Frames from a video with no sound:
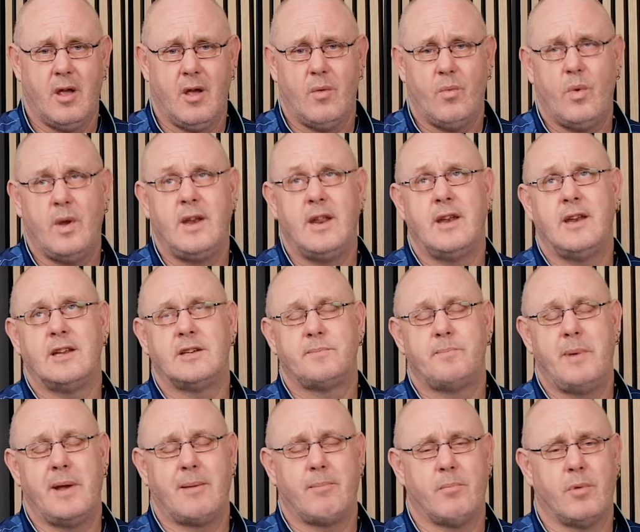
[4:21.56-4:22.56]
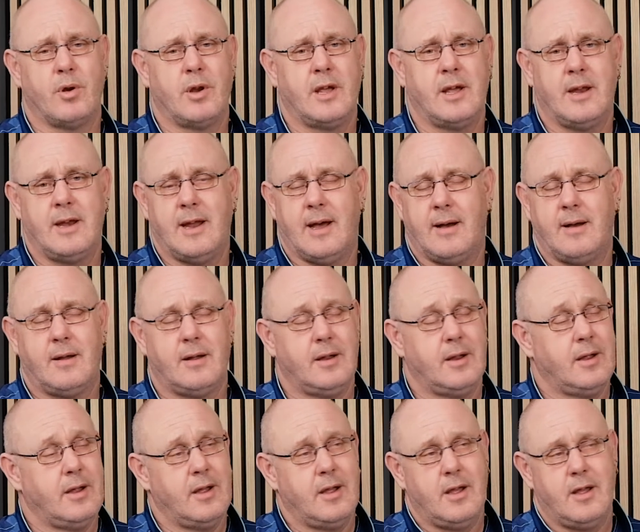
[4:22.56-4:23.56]
winning this big money and that.
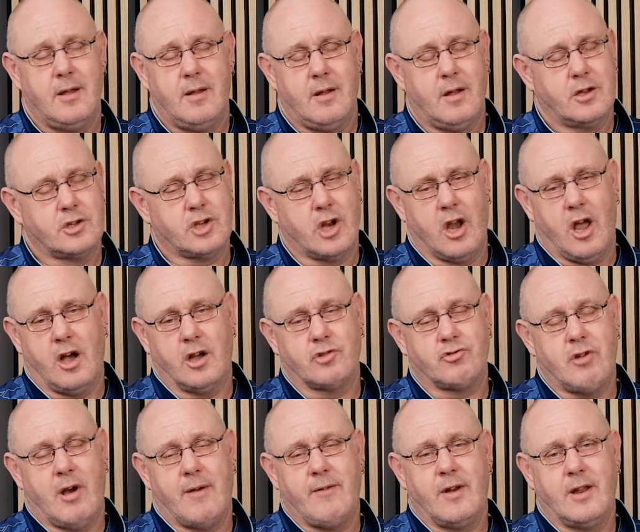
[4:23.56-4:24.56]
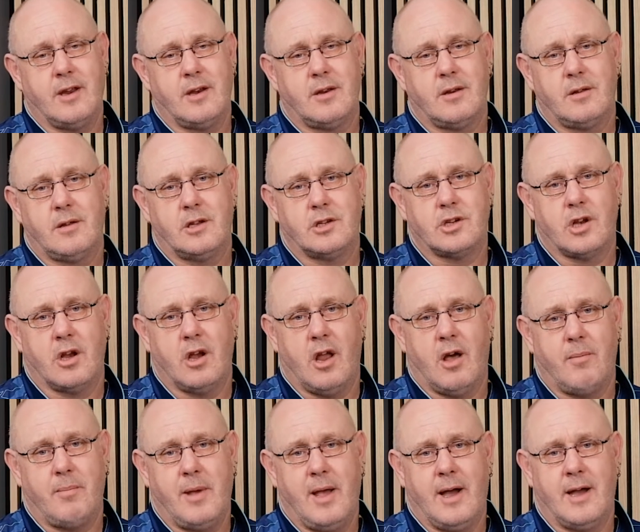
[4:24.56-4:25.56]
There's a lot of travelling, there's a
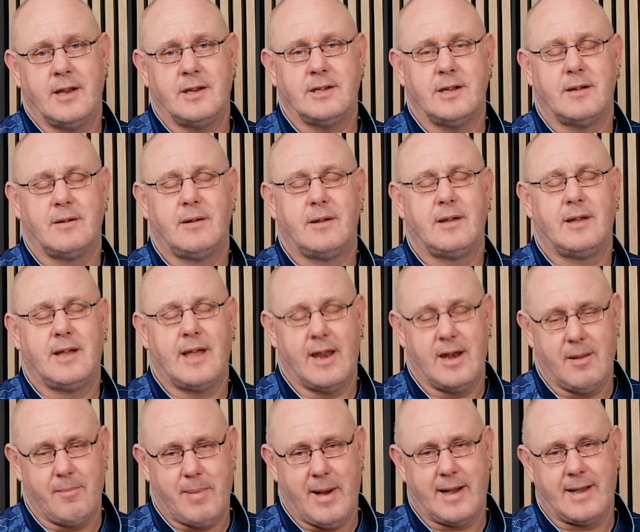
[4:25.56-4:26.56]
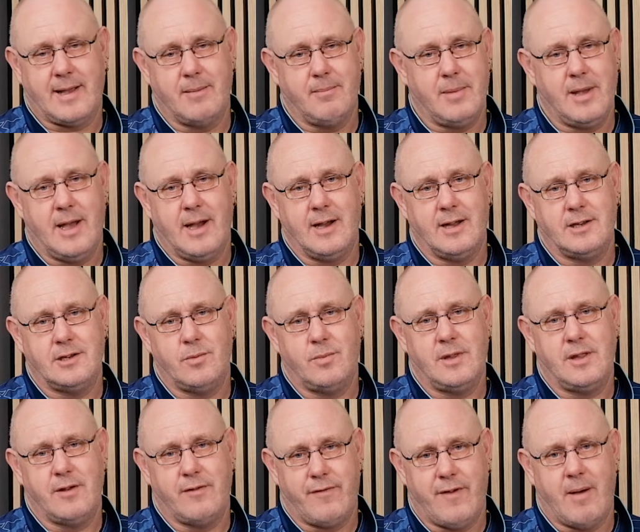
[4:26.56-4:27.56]
lot behind you. Get the backing behind you
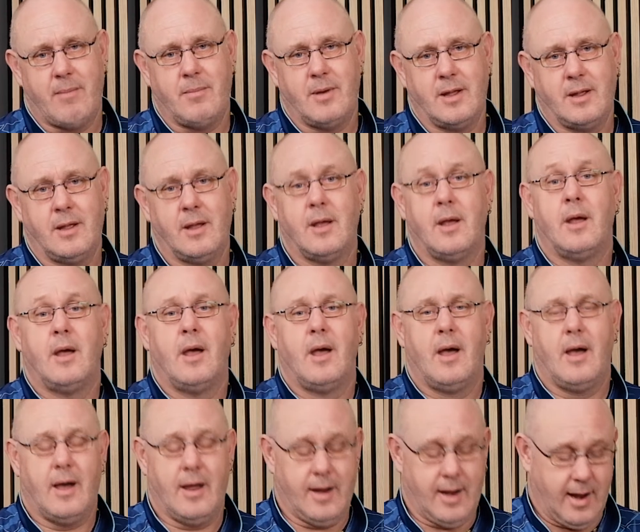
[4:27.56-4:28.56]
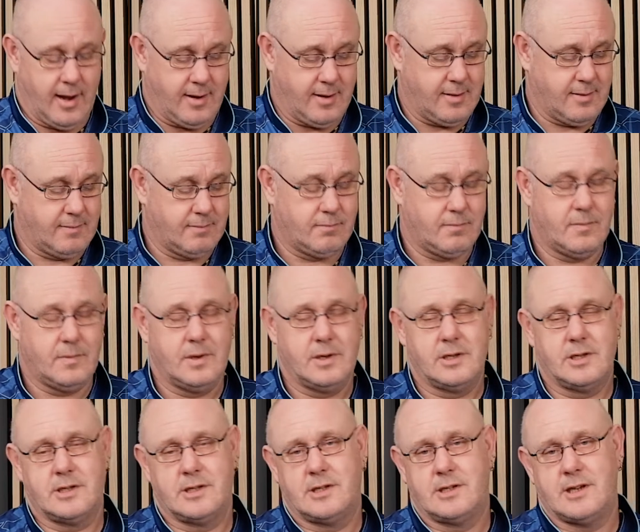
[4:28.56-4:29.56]
with your family, and then
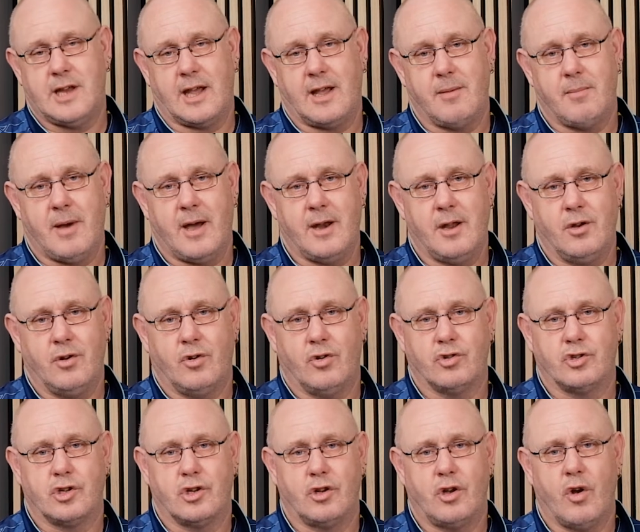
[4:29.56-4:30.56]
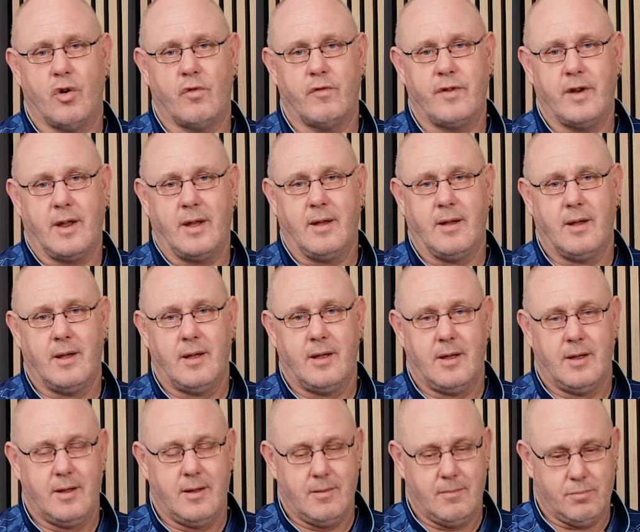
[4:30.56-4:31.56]
take it by the horns and go for it.
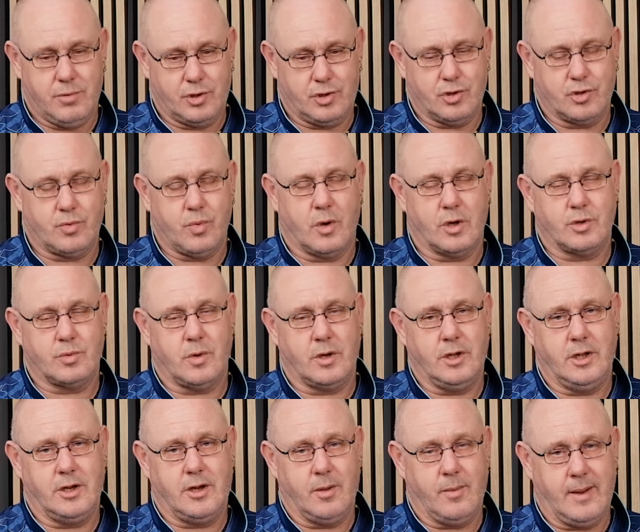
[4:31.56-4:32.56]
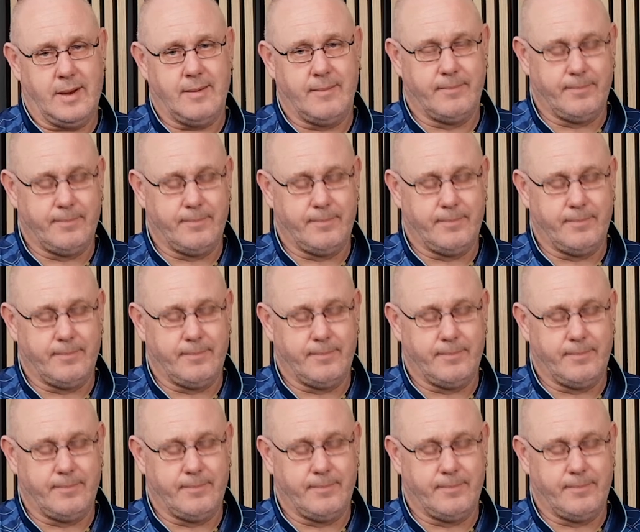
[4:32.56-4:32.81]
But just watch what you're doing.